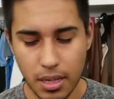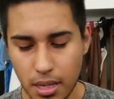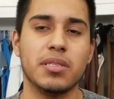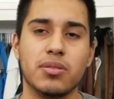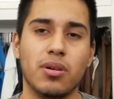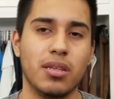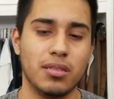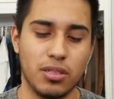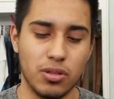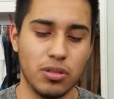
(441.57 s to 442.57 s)
I'm still
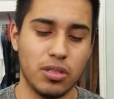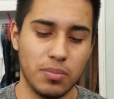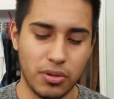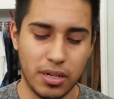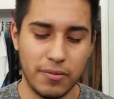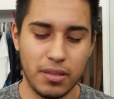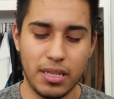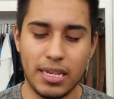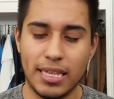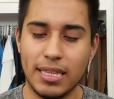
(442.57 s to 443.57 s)
on, the support and
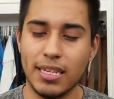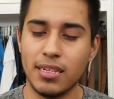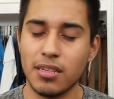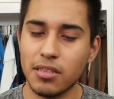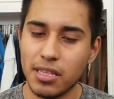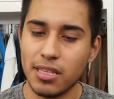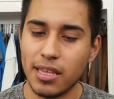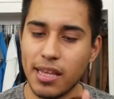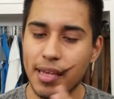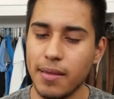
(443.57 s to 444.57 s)
everything. I think another thing
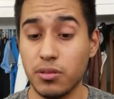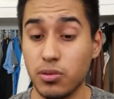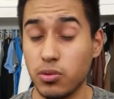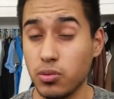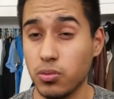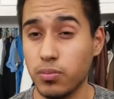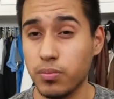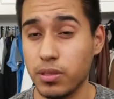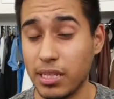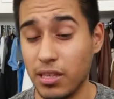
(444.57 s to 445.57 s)
that to
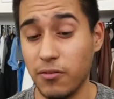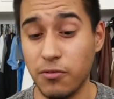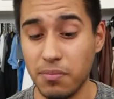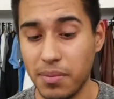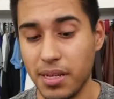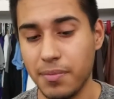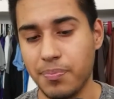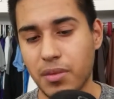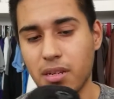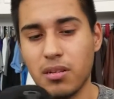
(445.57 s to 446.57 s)
stay in the footbed
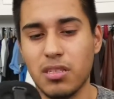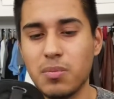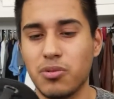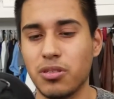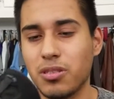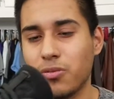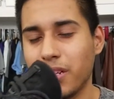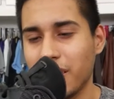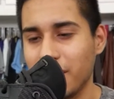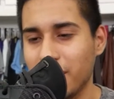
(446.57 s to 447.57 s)
are these portions
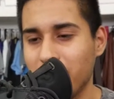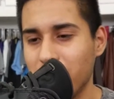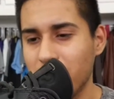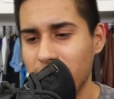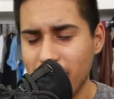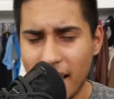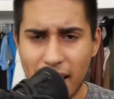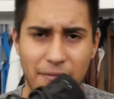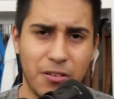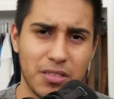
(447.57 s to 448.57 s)
right here.
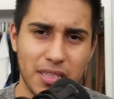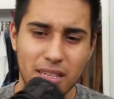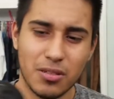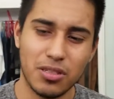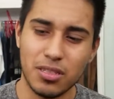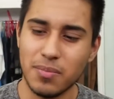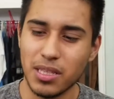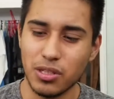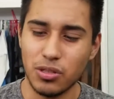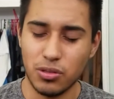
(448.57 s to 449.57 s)
At first I thought it was just to make
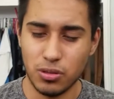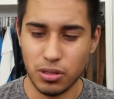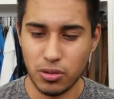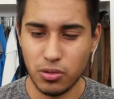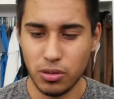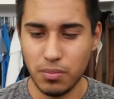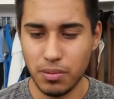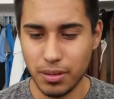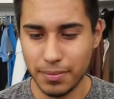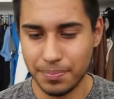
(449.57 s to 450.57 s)
the shoe look cool,
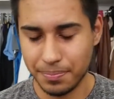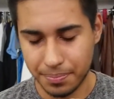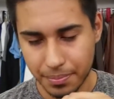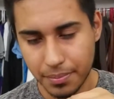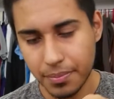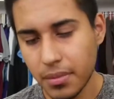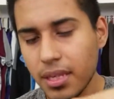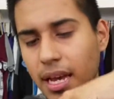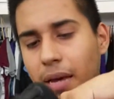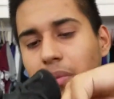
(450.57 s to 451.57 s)
but
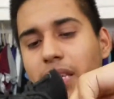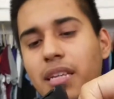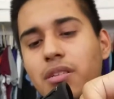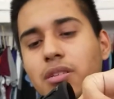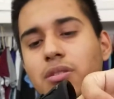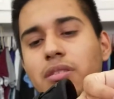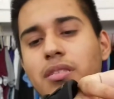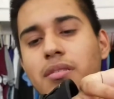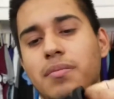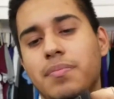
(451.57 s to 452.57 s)
I began to
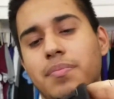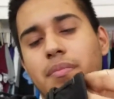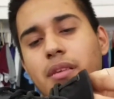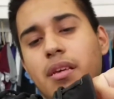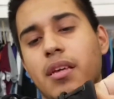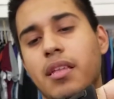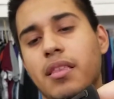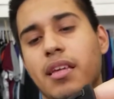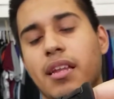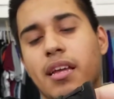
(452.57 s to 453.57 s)
notice
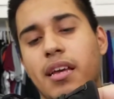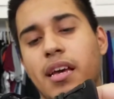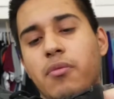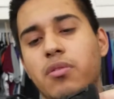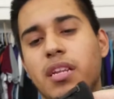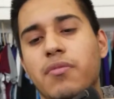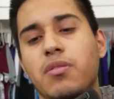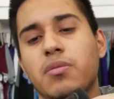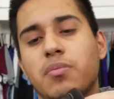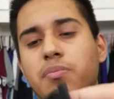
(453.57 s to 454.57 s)
that I would
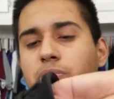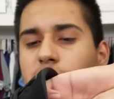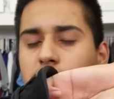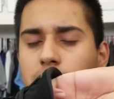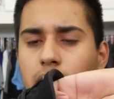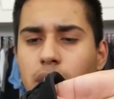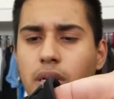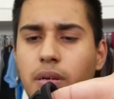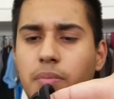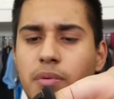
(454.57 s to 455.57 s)
never
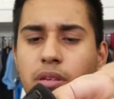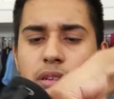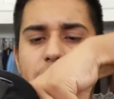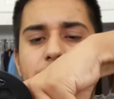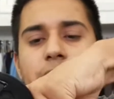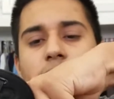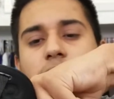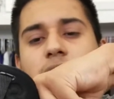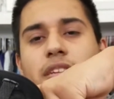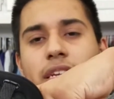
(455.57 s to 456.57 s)
get
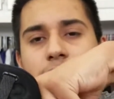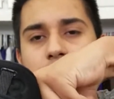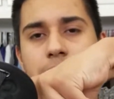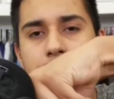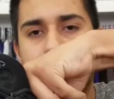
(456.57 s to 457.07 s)
farther than here.